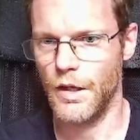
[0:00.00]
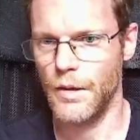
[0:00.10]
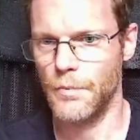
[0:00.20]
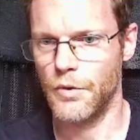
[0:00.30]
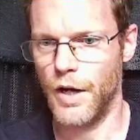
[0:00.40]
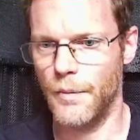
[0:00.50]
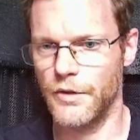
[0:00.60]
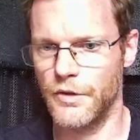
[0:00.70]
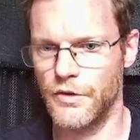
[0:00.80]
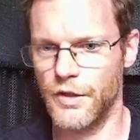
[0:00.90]

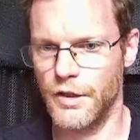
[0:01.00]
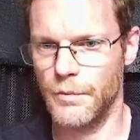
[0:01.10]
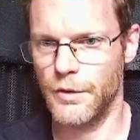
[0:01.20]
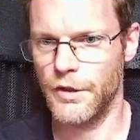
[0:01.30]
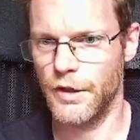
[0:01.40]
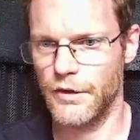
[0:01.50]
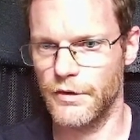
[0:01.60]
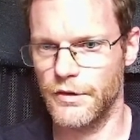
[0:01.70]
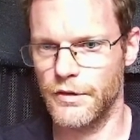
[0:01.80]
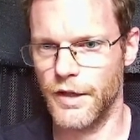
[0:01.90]
parameters here
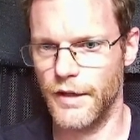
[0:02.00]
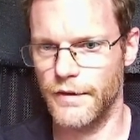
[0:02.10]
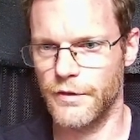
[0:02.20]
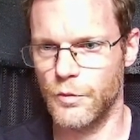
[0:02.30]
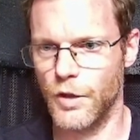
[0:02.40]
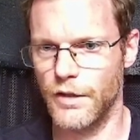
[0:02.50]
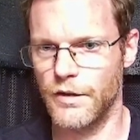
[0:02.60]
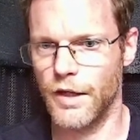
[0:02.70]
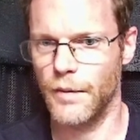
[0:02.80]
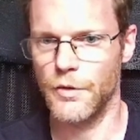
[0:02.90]
because that's quite
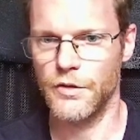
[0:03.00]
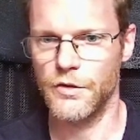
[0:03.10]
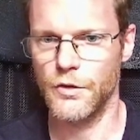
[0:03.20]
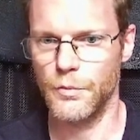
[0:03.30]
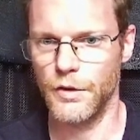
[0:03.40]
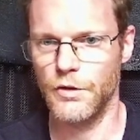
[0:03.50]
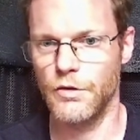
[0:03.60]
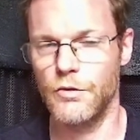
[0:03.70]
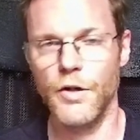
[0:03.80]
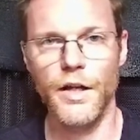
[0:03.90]
time consuming to
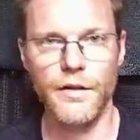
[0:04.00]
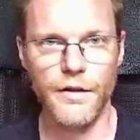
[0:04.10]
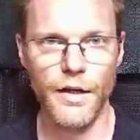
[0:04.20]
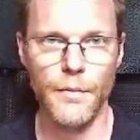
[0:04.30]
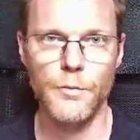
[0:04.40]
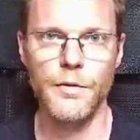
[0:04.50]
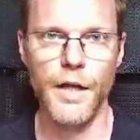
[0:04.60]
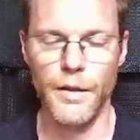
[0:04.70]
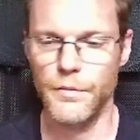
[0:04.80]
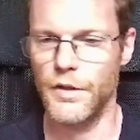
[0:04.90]
create them,
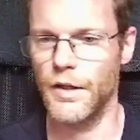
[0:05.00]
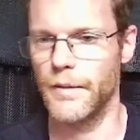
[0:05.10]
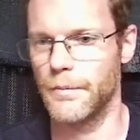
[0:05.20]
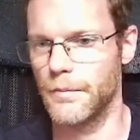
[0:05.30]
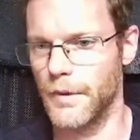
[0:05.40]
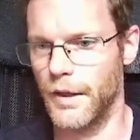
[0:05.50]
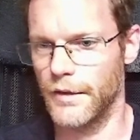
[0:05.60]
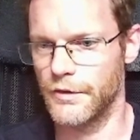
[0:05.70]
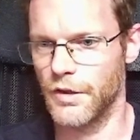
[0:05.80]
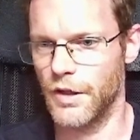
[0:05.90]
name them, and
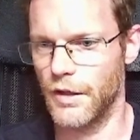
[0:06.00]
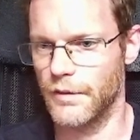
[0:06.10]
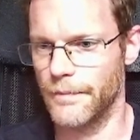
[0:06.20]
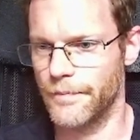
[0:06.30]
so on.